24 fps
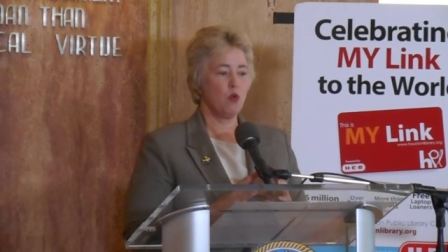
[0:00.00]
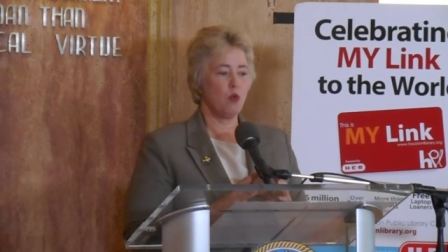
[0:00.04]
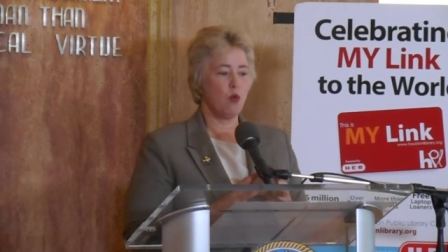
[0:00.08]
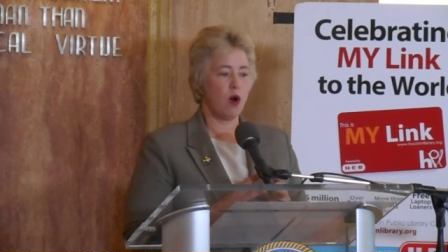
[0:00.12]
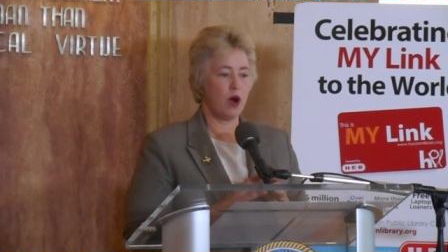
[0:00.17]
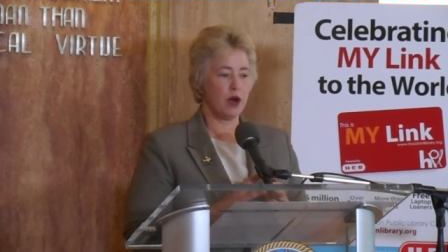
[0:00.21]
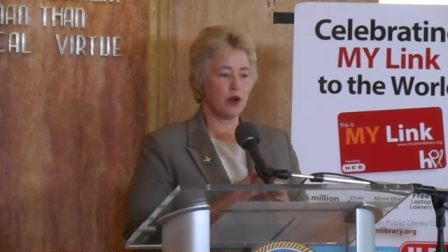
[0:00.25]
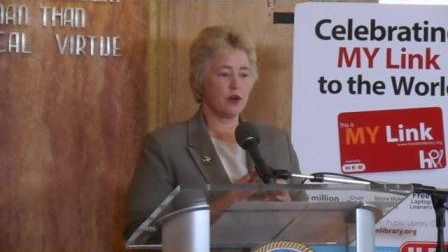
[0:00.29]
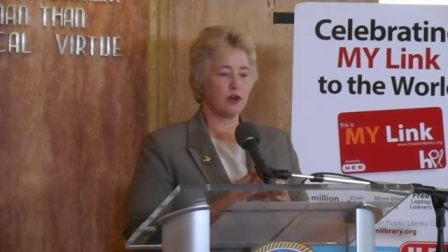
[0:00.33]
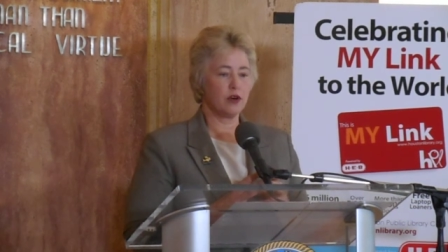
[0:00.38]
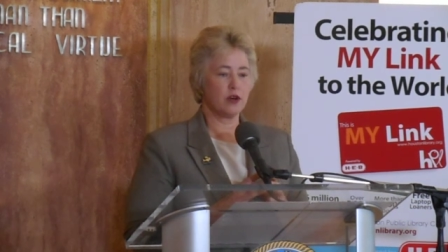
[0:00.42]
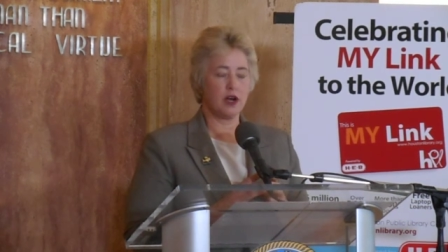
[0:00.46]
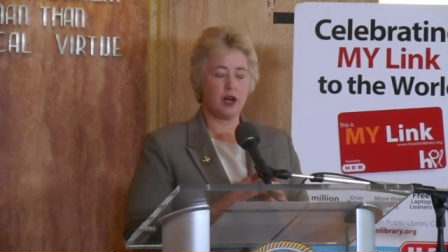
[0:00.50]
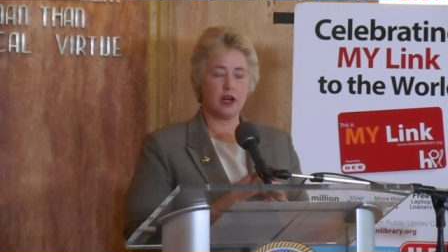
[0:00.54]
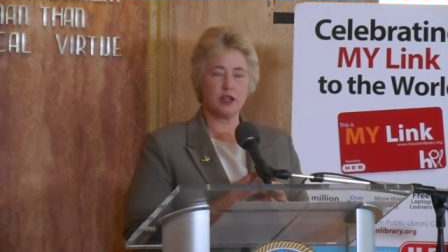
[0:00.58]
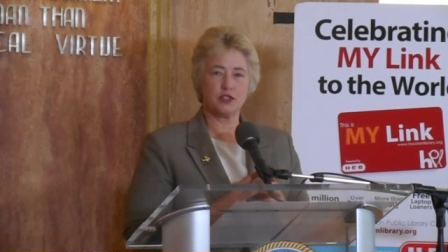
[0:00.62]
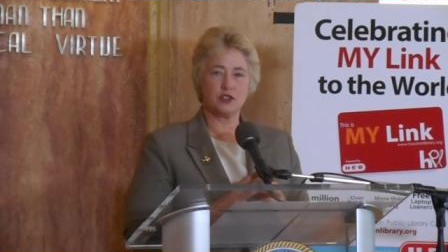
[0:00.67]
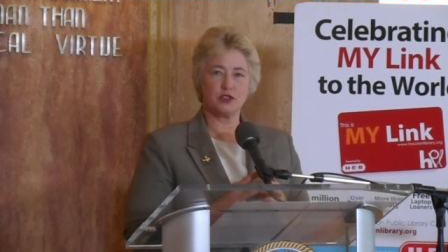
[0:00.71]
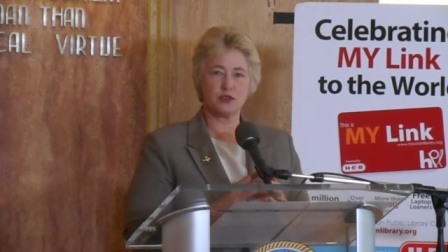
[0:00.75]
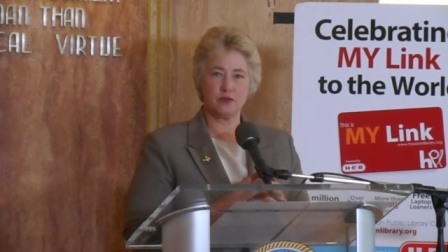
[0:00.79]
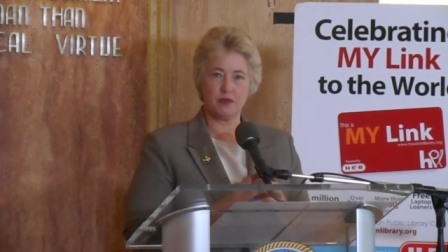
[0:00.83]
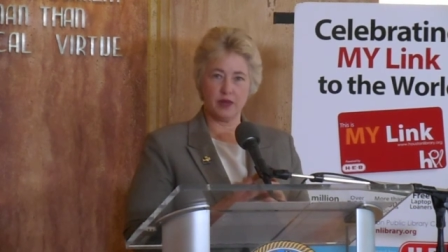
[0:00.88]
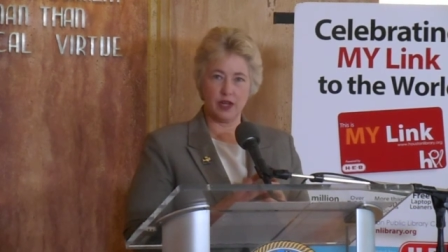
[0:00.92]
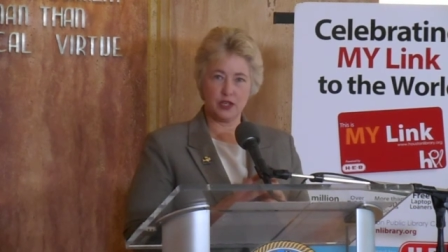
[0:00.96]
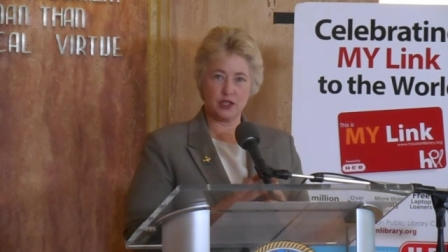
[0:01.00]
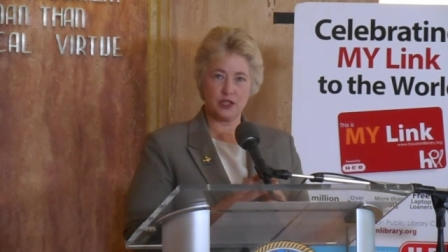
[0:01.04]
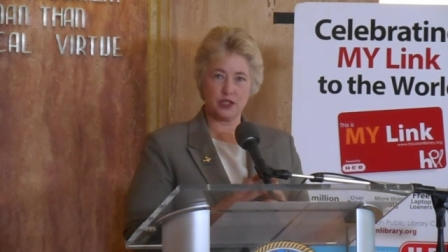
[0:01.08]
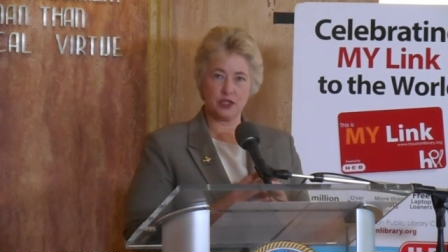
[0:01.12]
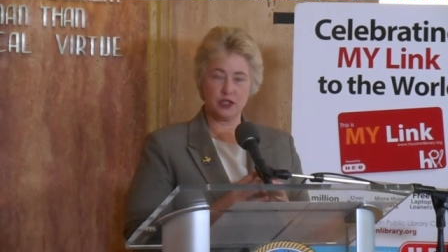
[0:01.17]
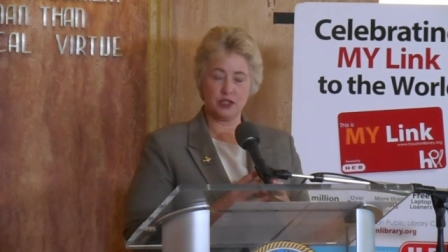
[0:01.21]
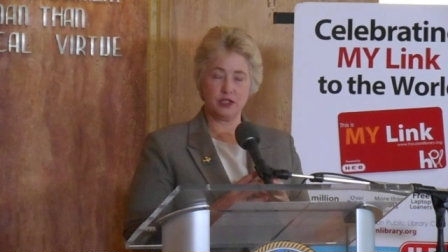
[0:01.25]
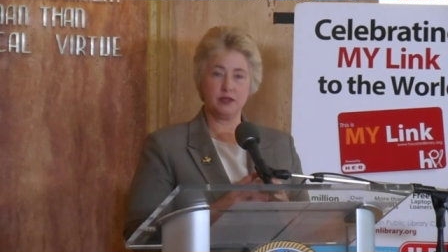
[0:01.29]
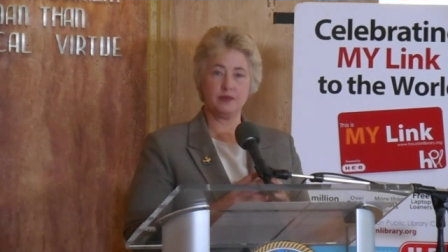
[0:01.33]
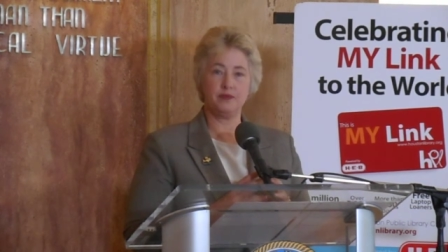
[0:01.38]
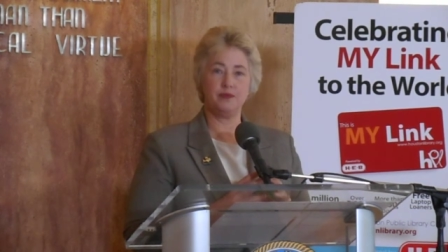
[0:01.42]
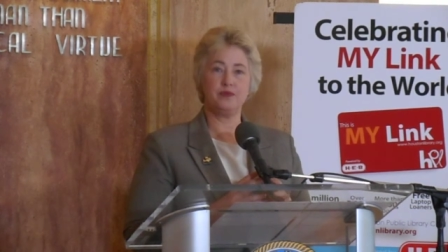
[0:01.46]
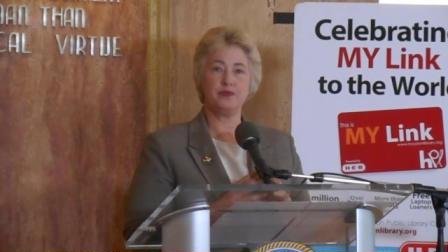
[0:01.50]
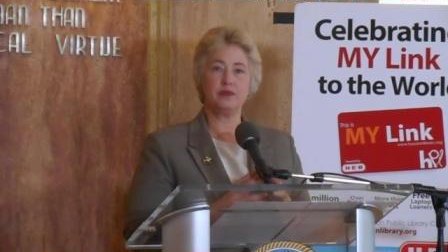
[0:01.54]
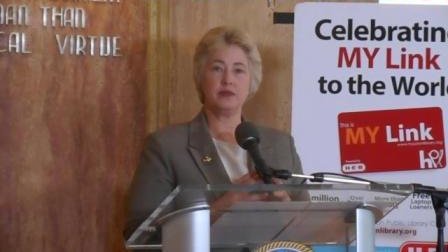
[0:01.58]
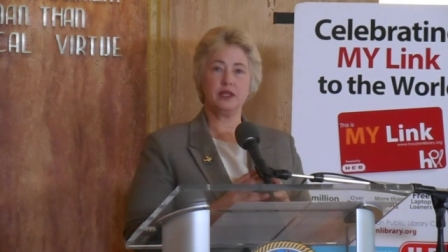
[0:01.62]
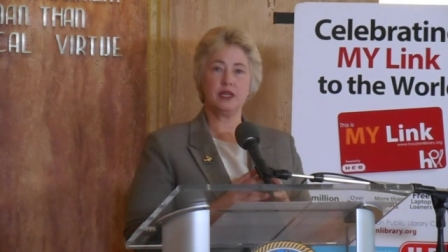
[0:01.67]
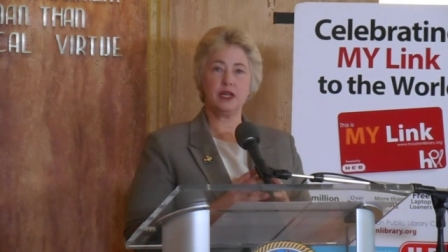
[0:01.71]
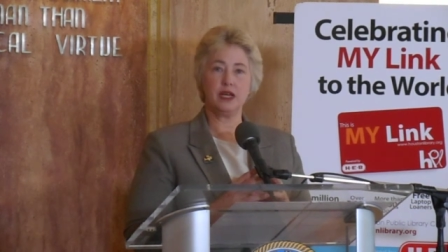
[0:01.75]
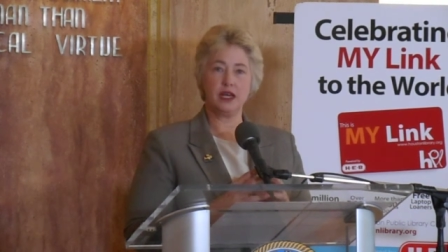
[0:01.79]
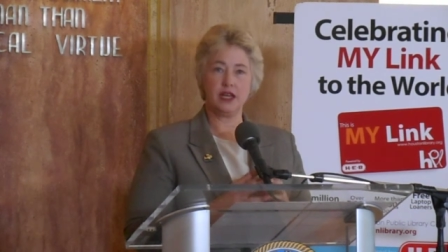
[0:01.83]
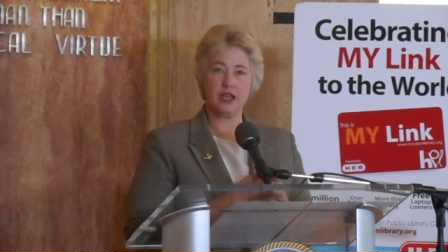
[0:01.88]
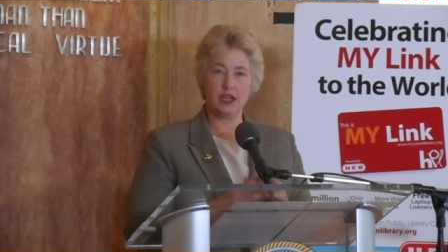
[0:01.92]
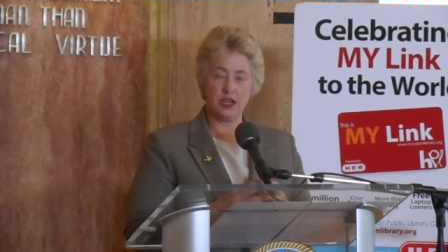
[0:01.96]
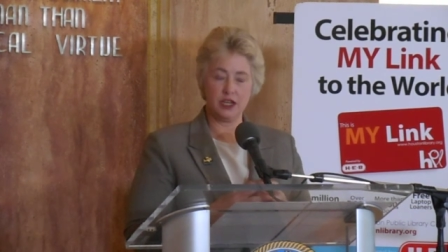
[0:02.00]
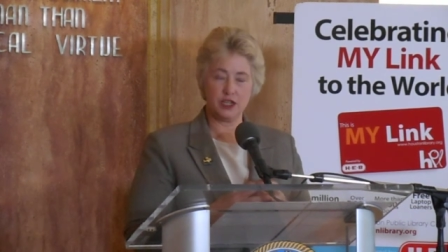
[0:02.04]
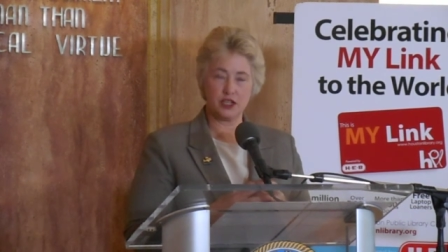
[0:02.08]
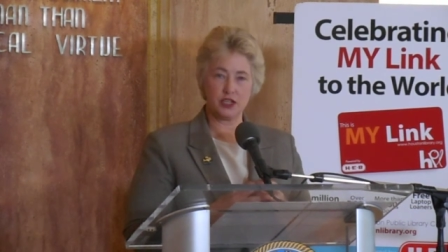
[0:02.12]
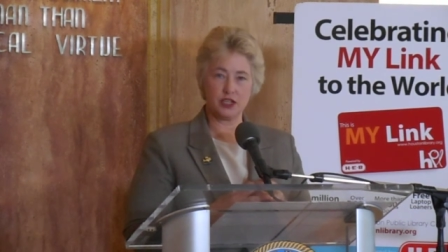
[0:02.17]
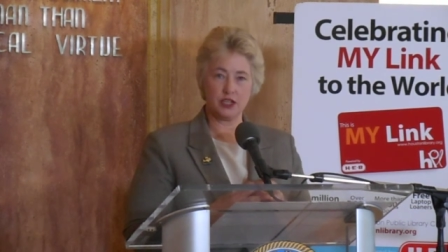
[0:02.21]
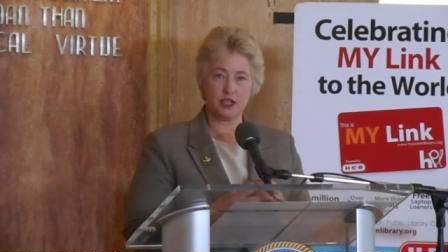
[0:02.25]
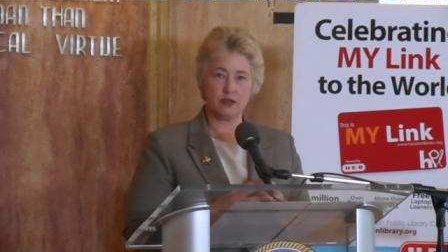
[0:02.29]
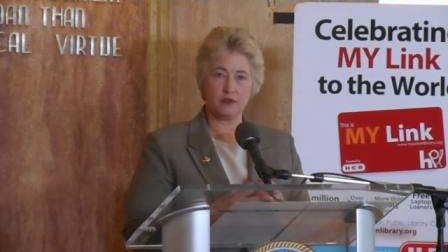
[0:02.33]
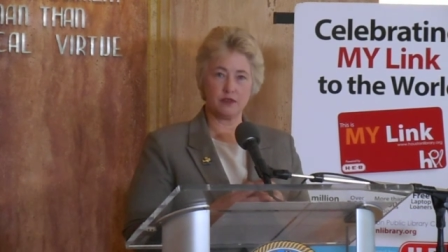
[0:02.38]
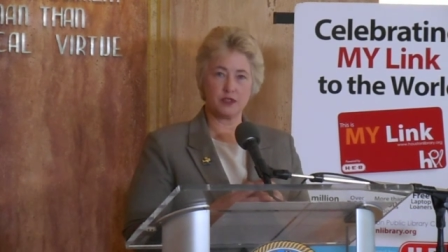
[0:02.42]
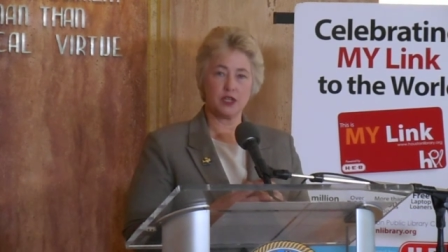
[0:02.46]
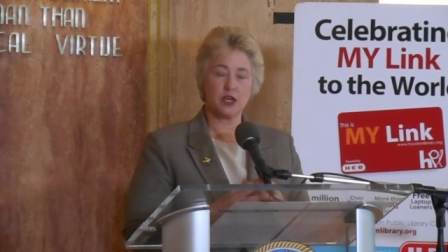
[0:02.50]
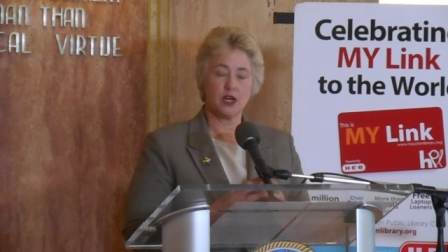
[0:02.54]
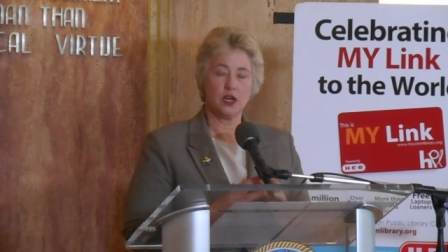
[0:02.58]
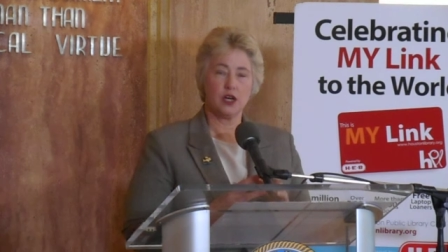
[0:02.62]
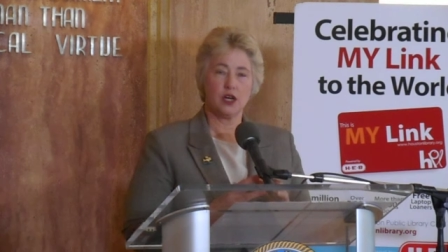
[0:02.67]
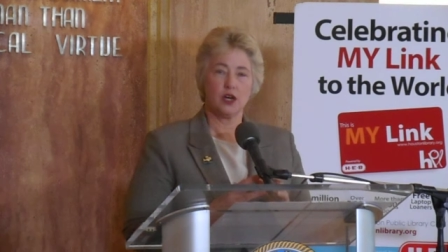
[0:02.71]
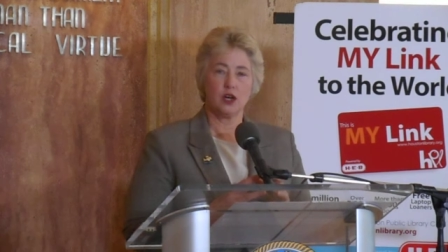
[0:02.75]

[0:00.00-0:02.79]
water conservation initiatives.